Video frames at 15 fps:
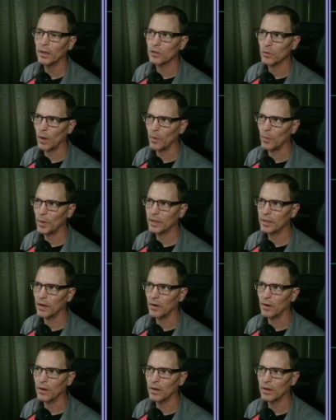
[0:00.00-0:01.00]
So I went
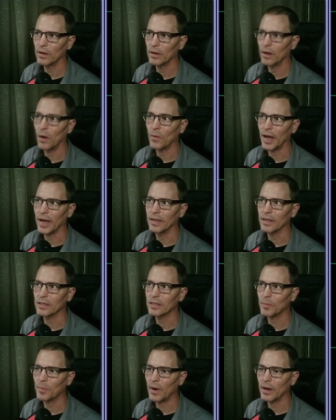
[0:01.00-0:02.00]
there. Okay, and this
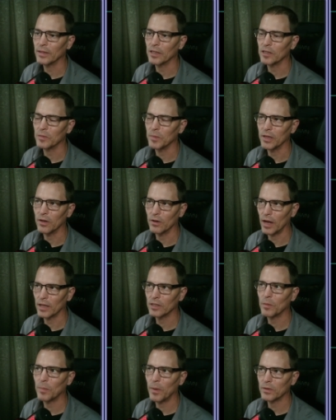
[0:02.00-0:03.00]
surprises me. They're
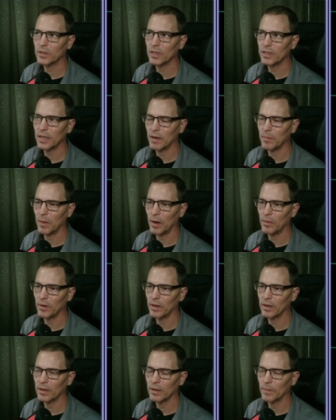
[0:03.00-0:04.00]
not supposed to take my
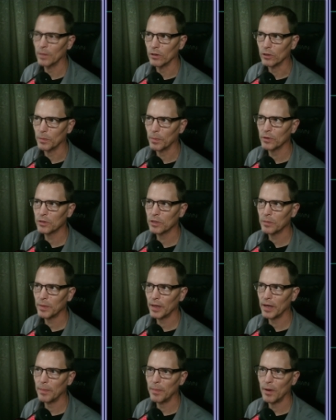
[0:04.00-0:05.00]
rook. They're supposed to
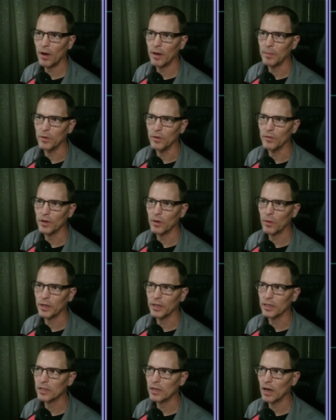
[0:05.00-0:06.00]
play a pawn move,
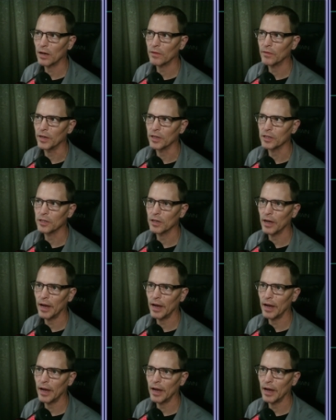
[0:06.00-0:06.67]
according to Stockfish.